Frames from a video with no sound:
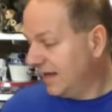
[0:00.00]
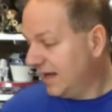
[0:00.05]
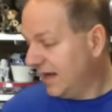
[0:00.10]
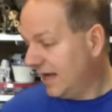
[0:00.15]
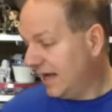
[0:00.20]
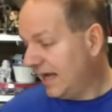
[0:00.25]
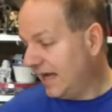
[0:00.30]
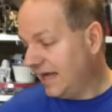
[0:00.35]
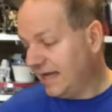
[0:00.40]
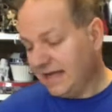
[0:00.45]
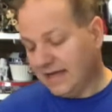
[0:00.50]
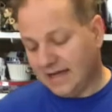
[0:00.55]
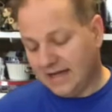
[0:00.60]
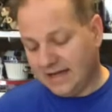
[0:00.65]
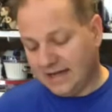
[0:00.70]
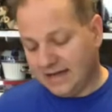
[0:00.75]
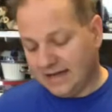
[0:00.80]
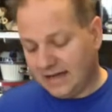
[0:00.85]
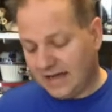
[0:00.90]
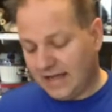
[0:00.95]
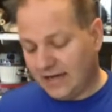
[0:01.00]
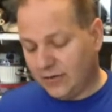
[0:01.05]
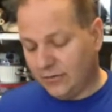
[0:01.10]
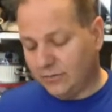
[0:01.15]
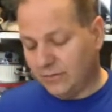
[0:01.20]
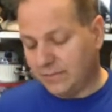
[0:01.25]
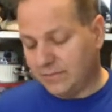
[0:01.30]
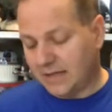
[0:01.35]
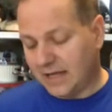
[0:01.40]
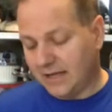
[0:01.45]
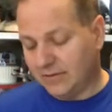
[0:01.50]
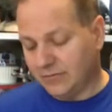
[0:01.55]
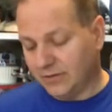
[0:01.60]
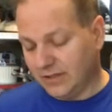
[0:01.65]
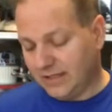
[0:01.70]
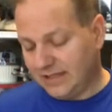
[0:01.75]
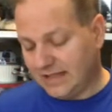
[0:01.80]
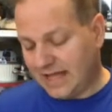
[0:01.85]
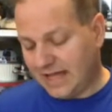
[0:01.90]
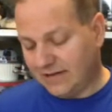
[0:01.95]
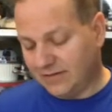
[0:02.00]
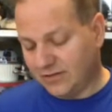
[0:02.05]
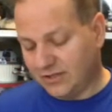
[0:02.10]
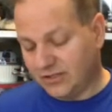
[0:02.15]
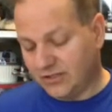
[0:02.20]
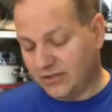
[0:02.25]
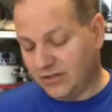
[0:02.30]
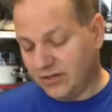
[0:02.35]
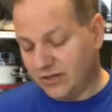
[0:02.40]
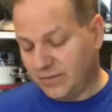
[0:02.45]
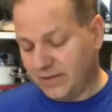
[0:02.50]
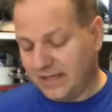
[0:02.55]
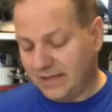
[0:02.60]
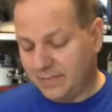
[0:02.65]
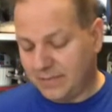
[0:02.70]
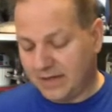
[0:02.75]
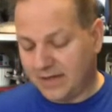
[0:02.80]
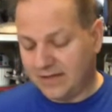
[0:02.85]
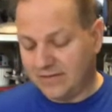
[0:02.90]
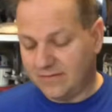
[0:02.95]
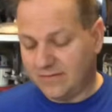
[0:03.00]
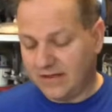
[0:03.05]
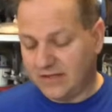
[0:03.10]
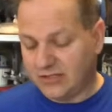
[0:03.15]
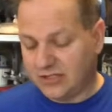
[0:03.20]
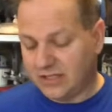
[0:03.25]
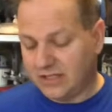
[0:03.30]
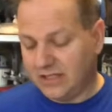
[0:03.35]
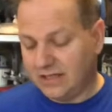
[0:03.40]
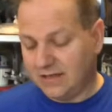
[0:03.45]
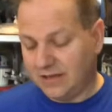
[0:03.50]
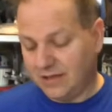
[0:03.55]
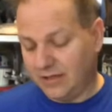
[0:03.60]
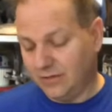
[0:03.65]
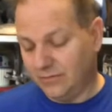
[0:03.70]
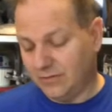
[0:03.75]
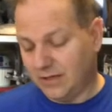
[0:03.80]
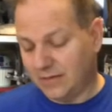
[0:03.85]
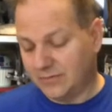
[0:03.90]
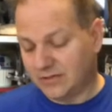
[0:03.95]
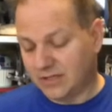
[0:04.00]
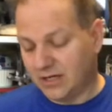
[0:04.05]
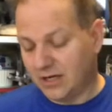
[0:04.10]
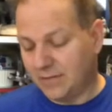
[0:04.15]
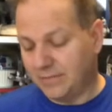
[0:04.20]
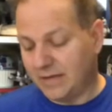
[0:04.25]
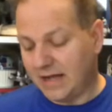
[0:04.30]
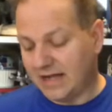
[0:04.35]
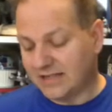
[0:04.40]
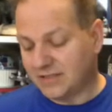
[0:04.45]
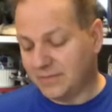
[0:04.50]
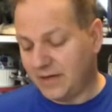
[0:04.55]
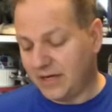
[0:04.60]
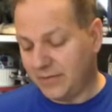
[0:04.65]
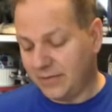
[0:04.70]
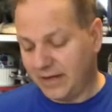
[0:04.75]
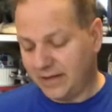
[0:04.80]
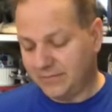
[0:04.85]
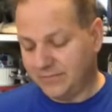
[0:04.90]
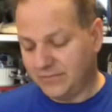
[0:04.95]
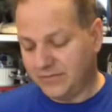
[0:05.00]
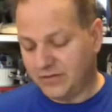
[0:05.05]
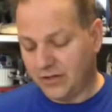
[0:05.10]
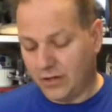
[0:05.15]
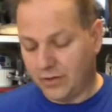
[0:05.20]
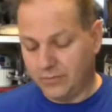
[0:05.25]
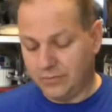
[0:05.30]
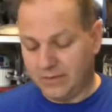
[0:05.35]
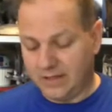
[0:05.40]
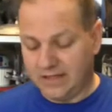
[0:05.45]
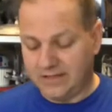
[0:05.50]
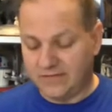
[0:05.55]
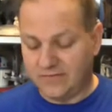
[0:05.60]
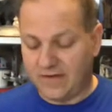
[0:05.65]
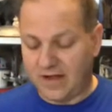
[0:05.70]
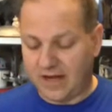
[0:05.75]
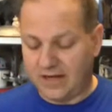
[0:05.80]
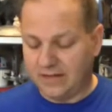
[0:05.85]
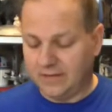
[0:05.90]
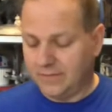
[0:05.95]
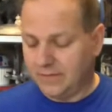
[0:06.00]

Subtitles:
I'm not really that concerned with it because eventually, you know, I was going to unbox them anyway. So it's fine.